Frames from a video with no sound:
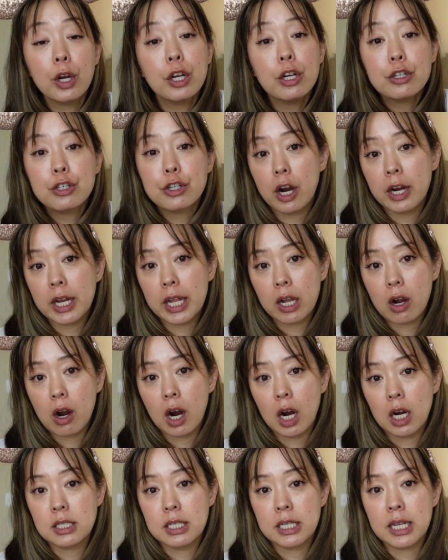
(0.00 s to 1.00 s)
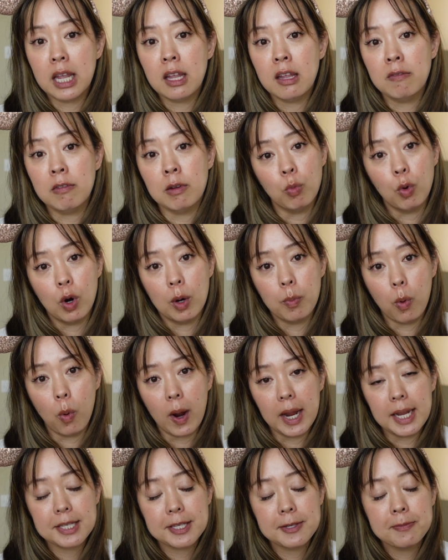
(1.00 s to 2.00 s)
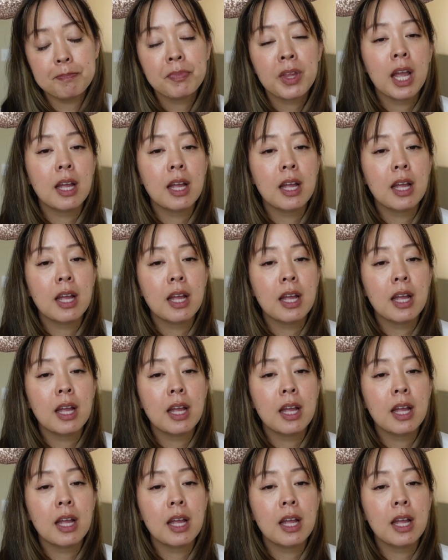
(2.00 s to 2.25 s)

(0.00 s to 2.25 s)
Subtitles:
your Target card to get even more points.